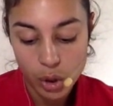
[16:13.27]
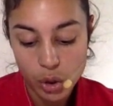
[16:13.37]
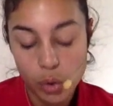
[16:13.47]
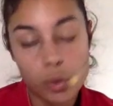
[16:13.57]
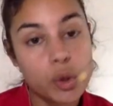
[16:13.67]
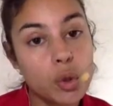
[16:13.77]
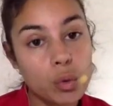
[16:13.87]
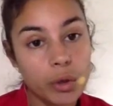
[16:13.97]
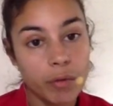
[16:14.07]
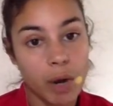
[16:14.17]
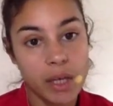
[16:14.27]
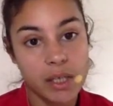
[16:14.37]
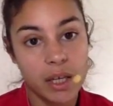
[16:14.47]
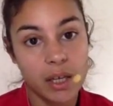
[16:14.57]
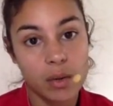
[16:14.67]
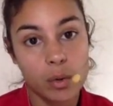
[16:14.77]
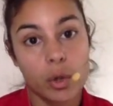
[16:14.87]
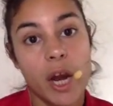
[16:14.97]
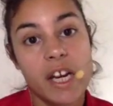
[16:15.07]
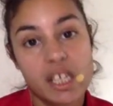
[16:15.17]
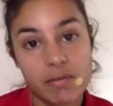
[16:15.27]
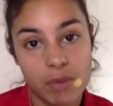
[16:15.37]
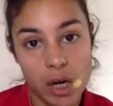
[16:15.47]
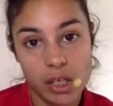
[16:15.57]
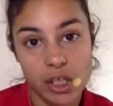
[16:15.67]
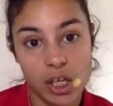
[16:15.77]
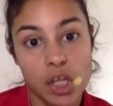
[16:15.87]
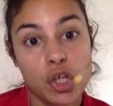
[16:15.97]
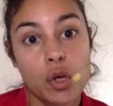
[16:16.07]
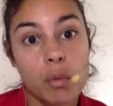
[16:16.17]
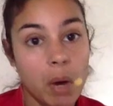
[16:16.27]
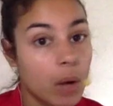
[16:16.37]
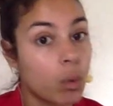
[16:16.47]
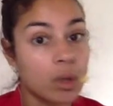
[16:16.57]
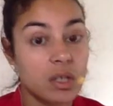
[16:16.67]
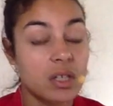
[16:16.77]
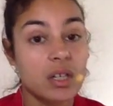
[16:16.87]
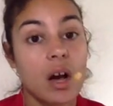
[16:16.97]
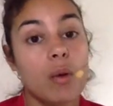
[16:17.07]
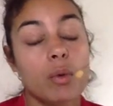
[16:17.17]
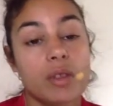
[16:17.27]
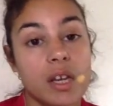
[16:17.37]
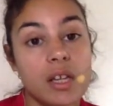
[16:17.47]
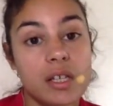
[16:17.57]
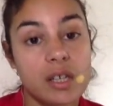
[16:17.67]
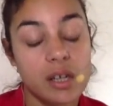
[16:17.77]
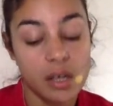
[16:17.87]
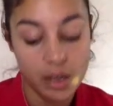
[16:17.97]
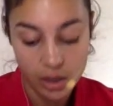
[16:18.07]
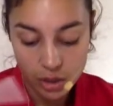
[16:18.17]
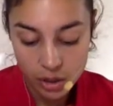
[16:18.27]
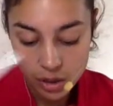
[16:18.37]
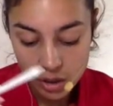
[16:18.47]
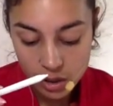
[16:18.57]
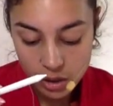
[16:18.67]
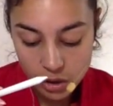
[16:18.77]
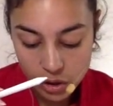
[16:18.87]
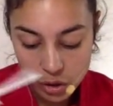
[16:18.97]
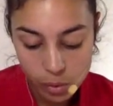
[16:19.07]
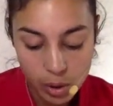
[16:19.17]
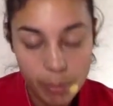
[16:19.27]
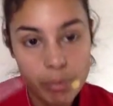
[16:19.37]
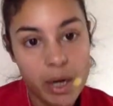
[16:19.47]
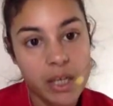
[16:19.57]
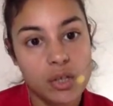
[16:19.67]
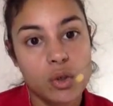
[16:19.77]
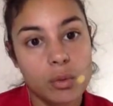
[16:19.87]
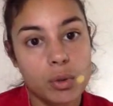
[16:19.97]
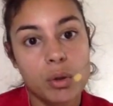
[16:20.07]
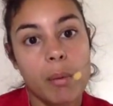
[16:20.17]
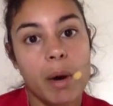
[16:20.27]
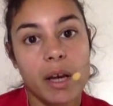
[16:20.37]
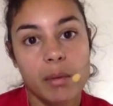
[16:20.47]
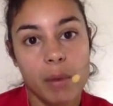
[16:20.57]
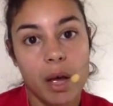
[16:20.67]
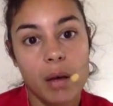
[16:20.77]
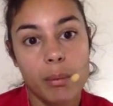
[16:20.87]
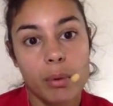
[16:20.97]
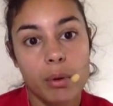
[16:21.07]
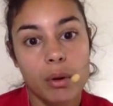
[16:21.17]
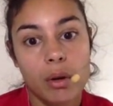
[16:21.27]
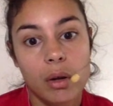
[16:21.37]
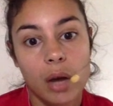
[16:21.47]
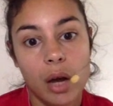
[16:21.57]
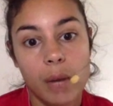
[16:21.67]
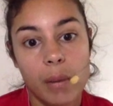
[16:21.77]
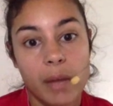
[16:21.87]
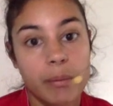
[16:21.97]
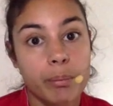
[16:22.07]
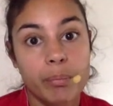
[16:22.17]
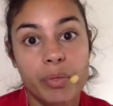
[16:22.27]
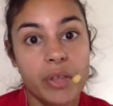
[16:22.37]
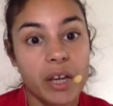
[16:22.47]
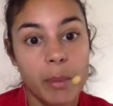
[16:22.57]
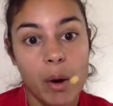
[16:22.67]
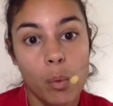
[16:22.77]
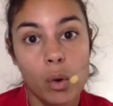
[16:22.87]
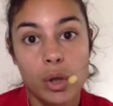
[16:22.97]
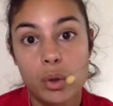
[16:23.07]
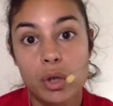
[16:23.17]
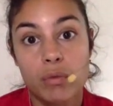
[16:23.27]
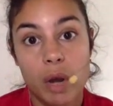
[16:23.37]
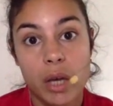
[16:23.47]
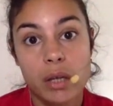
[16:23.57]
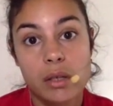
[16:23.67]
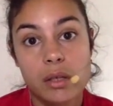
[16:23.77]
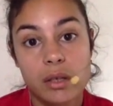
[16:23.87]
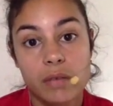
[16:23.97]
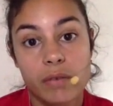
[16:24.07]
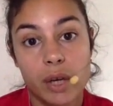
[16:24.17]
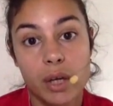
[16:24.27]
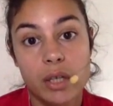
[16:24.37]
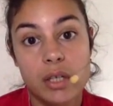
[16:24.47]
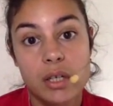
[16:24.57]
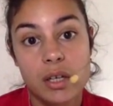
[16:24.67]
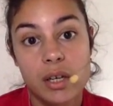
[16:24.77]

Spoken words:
your story writing or creative writing, you might want to start with this, do a brainstorm, do a mind map, and think about what you're going to write first.